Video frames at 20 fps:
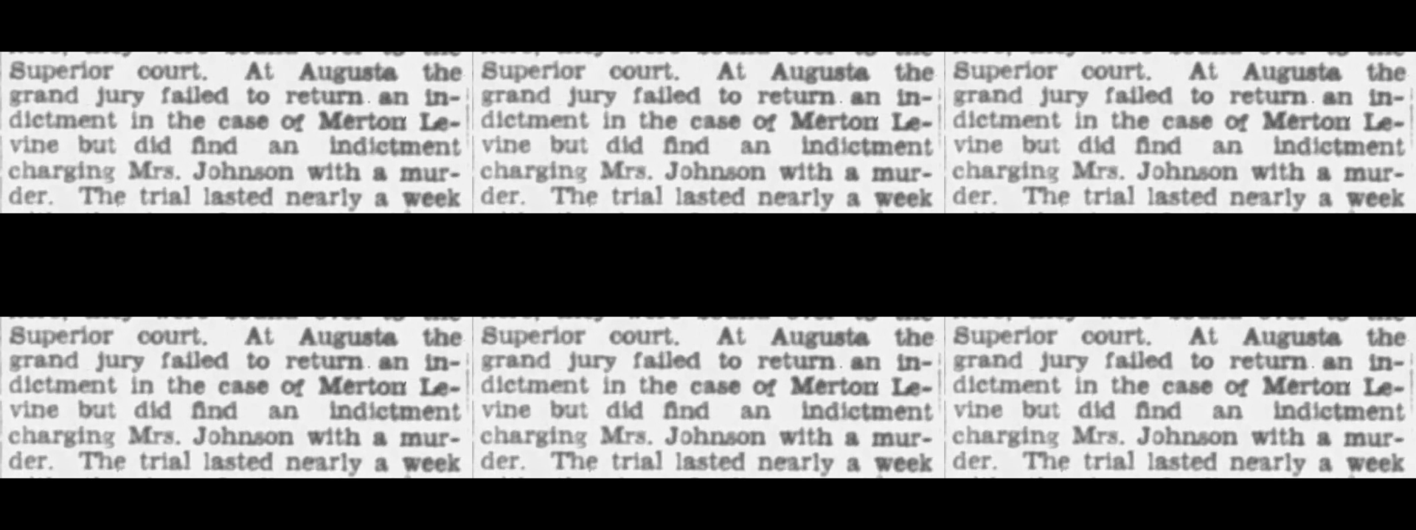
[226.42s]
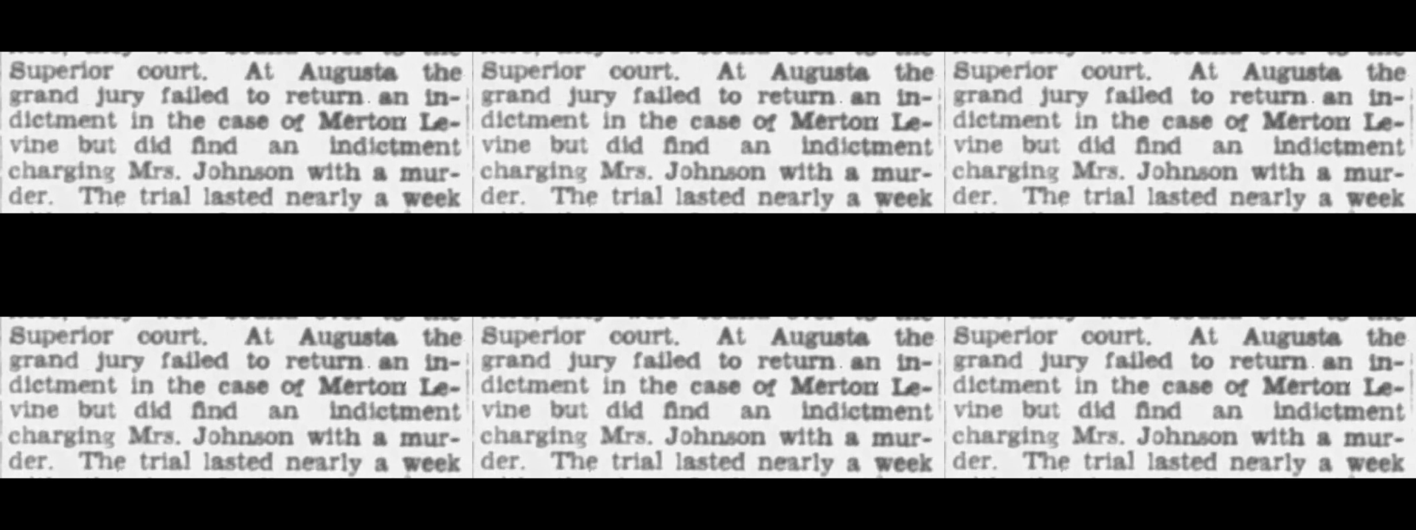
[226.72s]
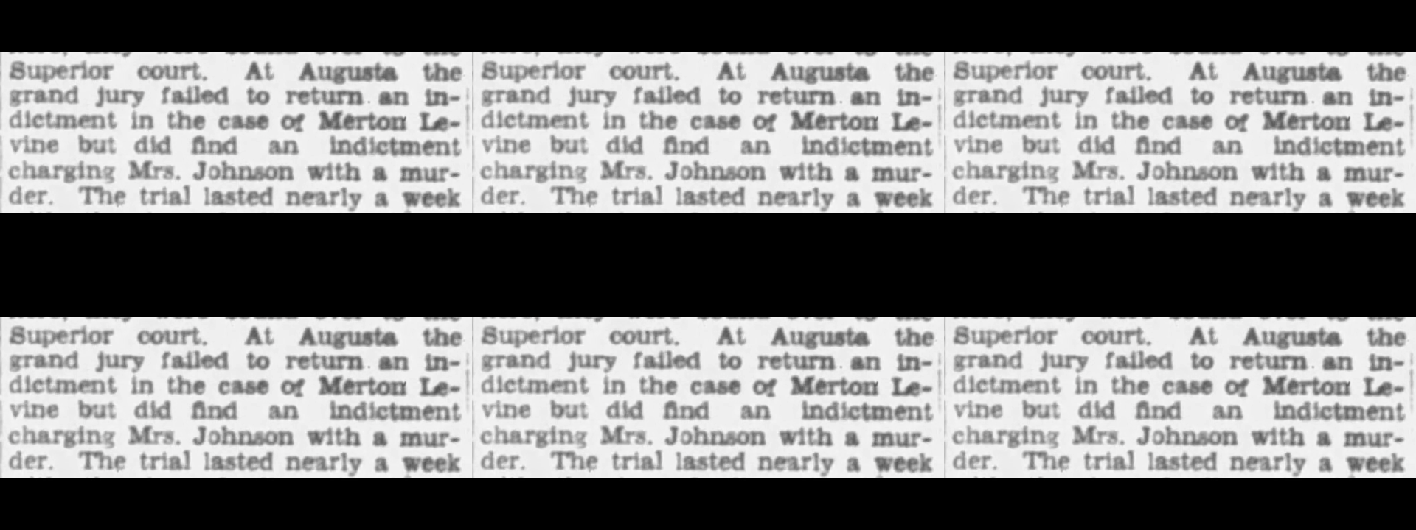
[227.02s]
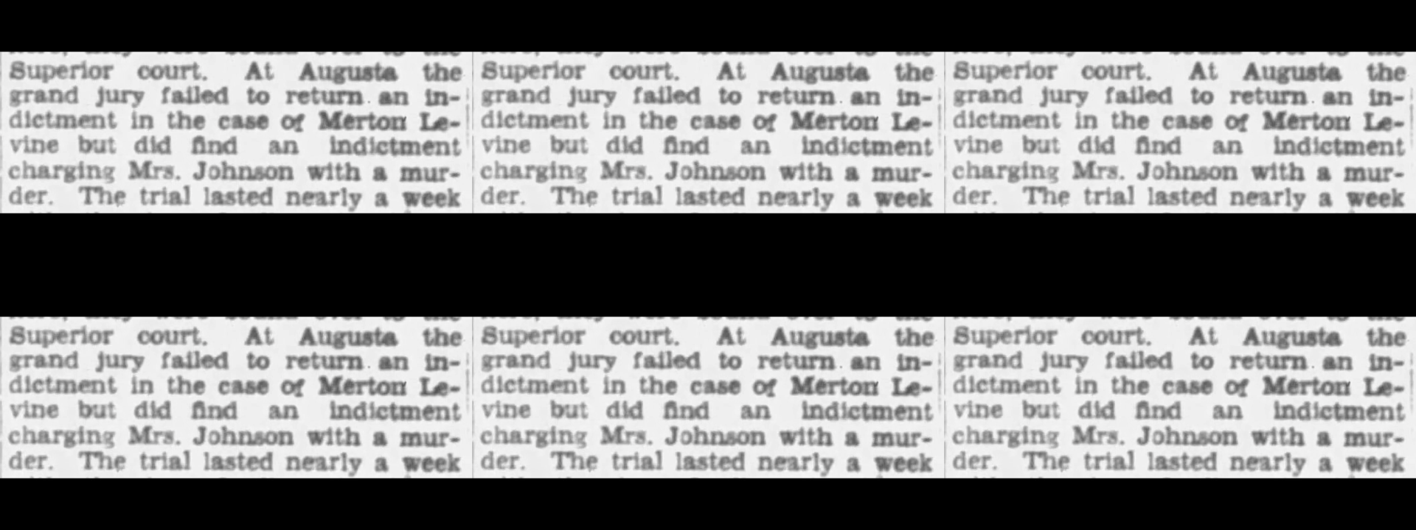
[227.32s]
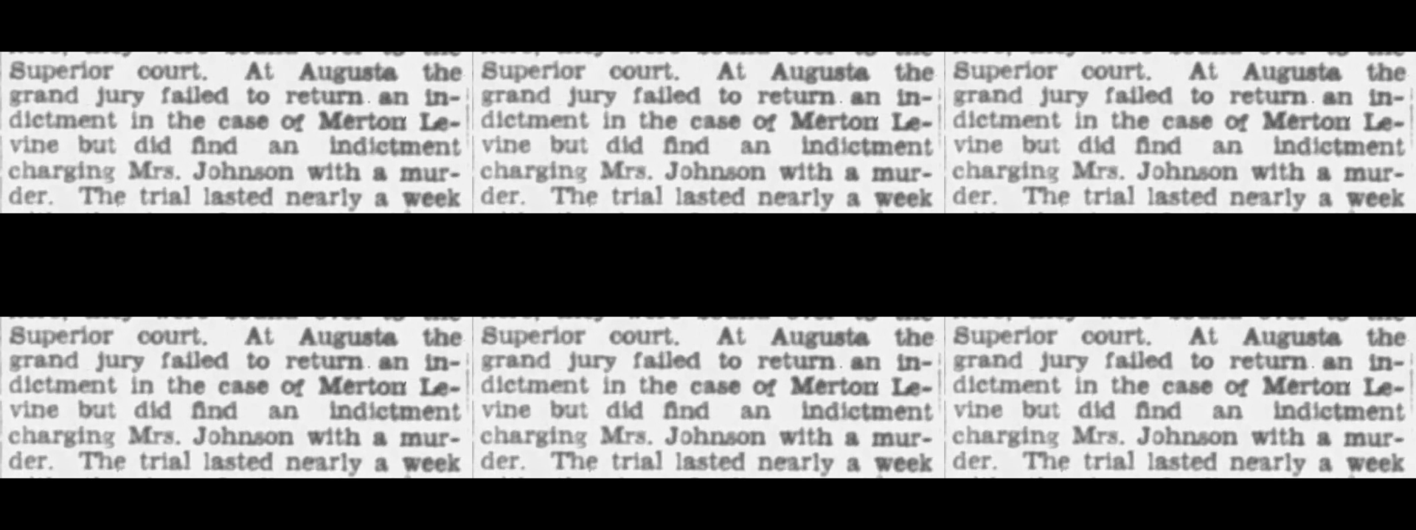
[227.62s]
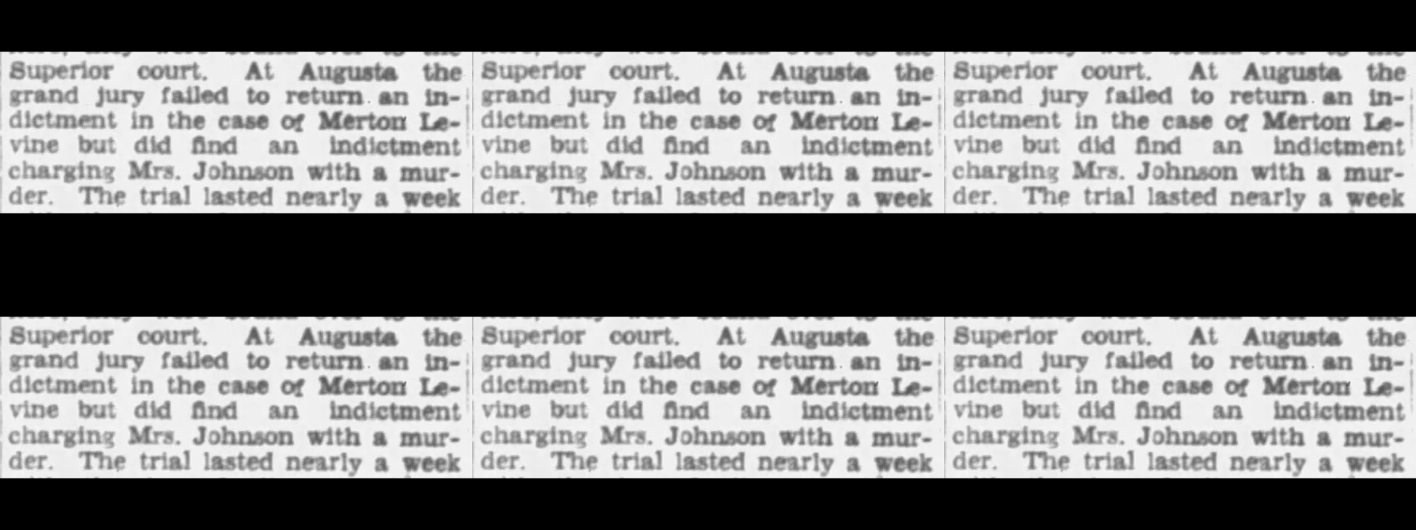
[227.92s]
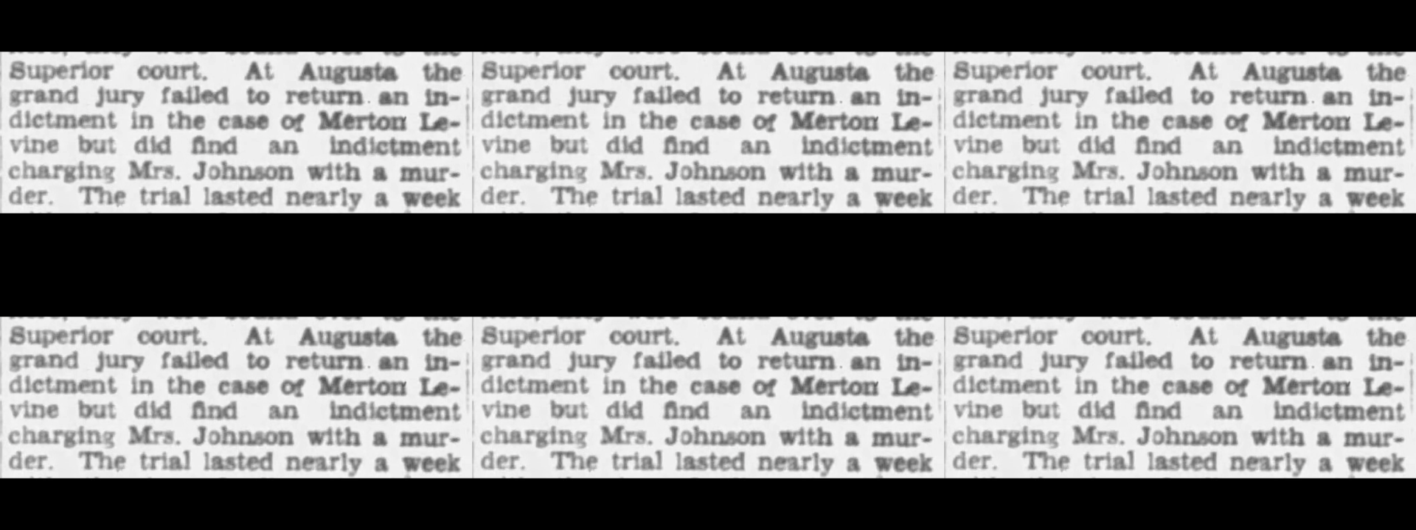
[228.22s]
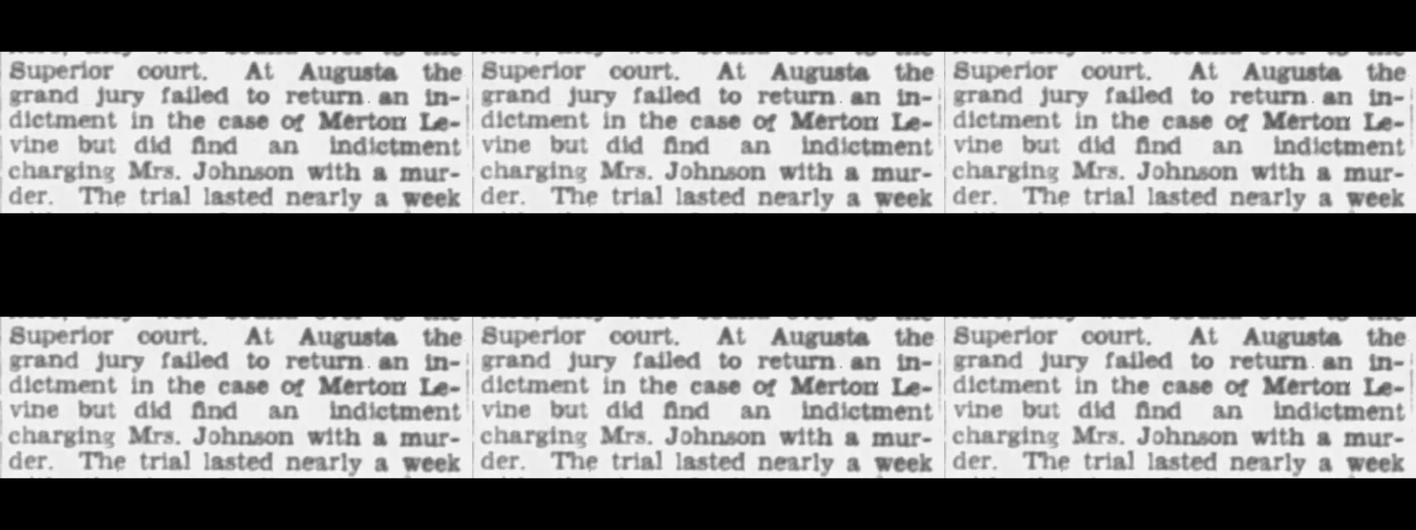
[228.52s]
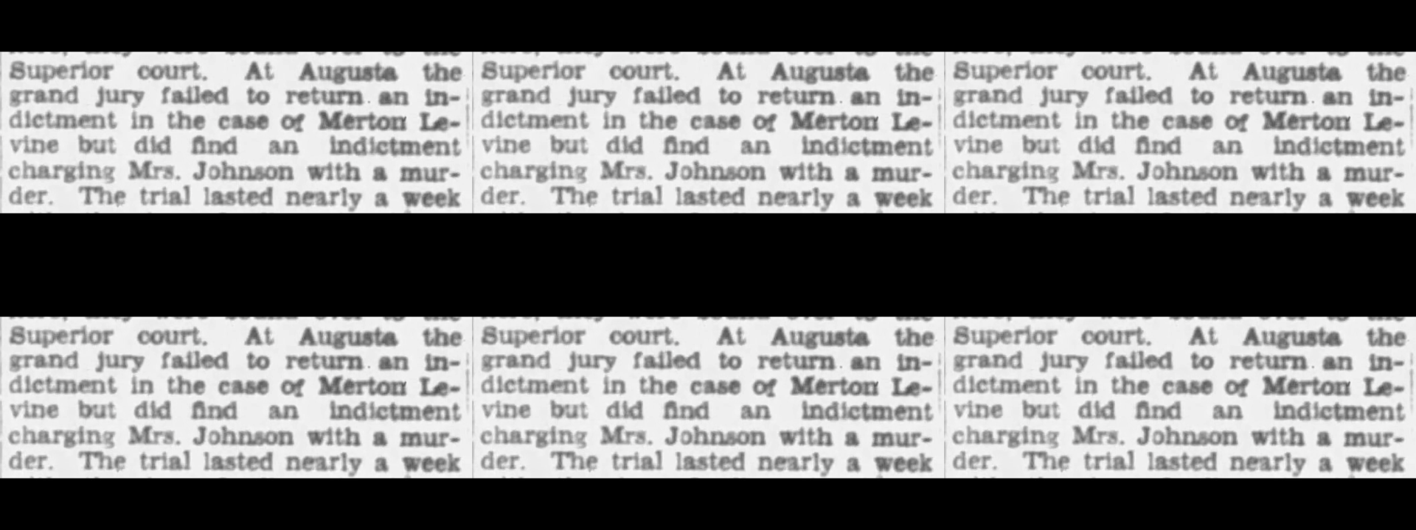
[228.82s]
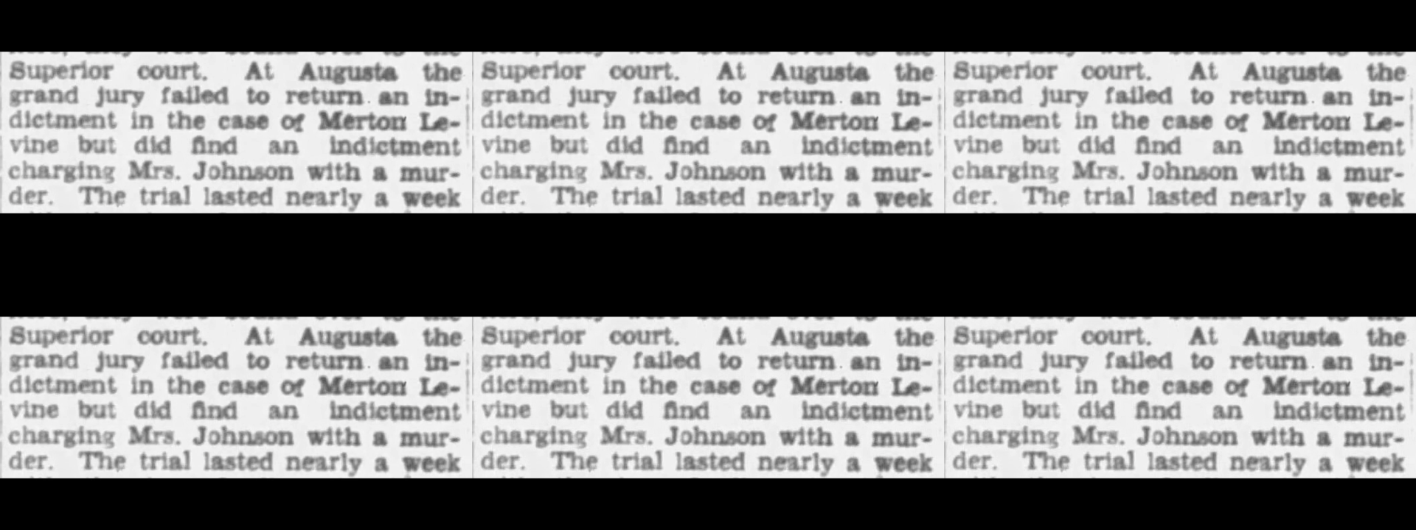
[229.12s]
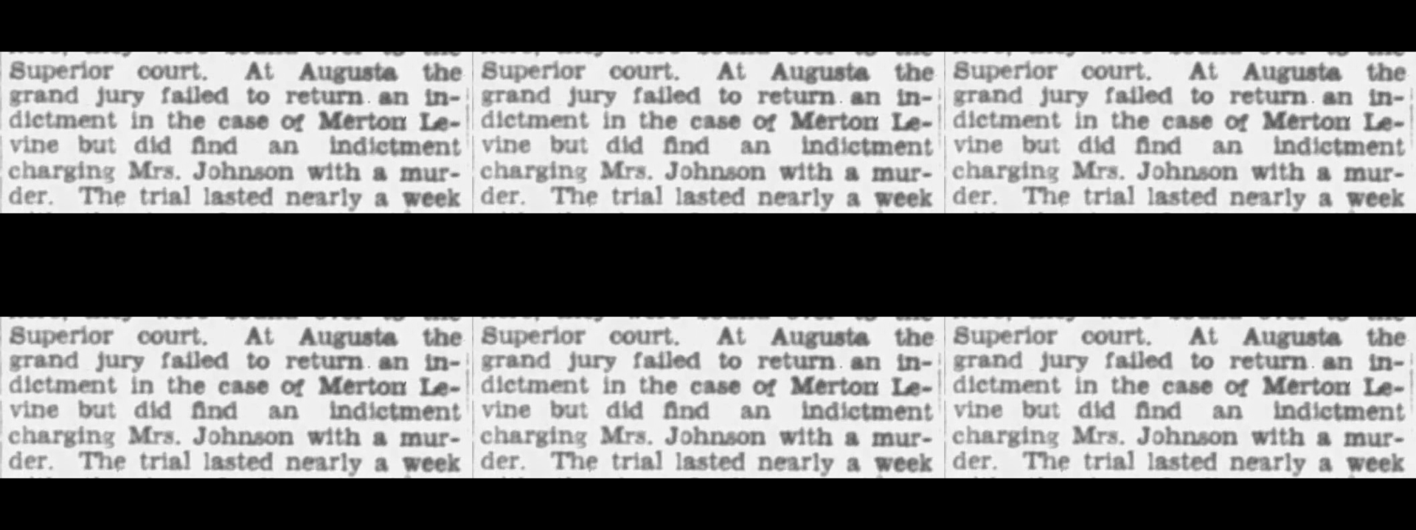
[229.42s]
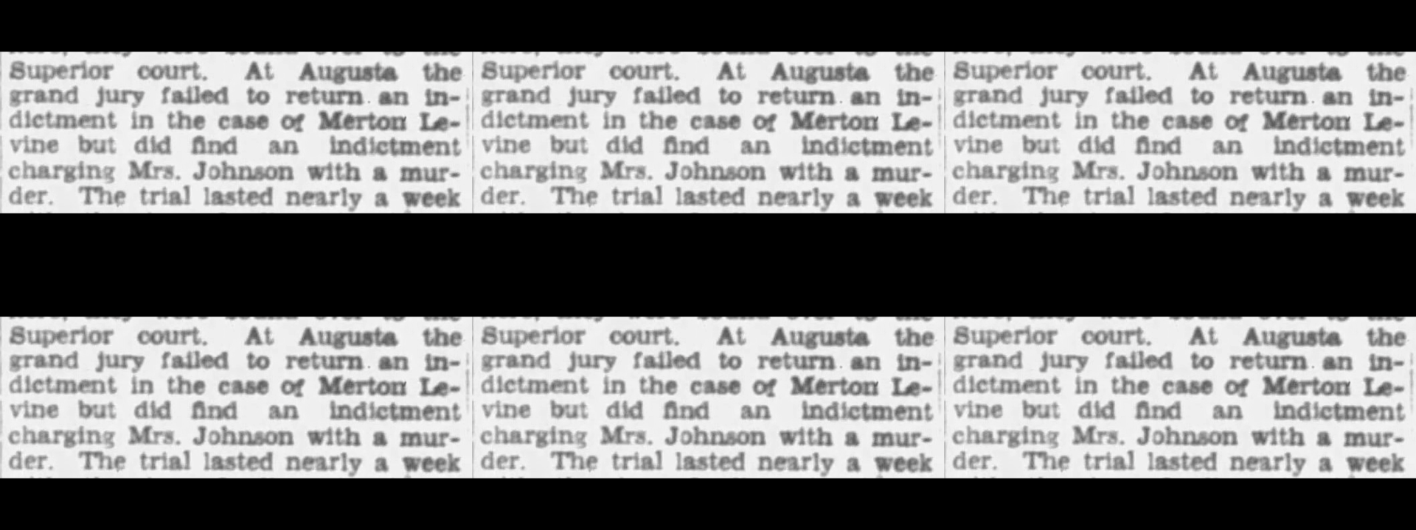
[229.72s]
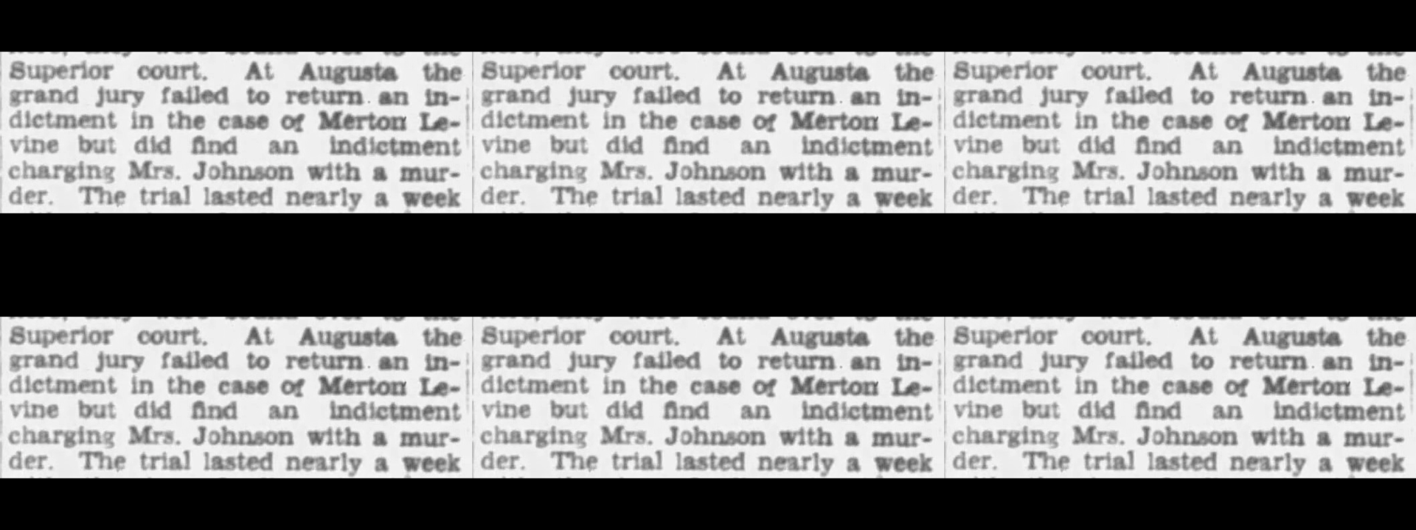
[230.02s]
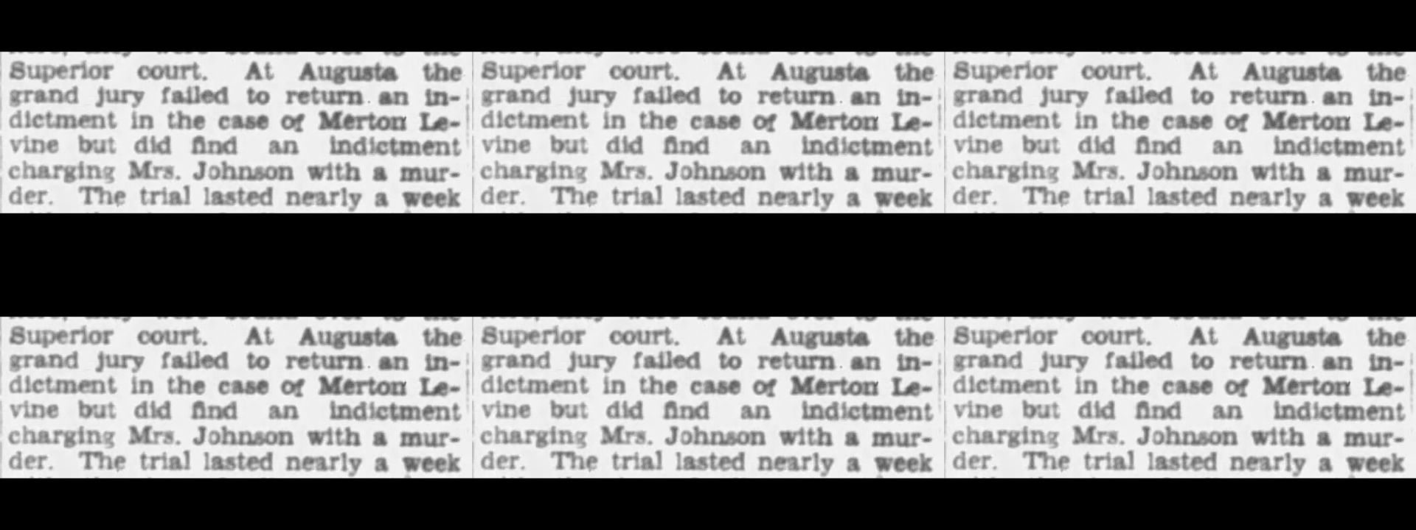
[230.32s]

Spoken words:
No face is visible, so there are no lips to read.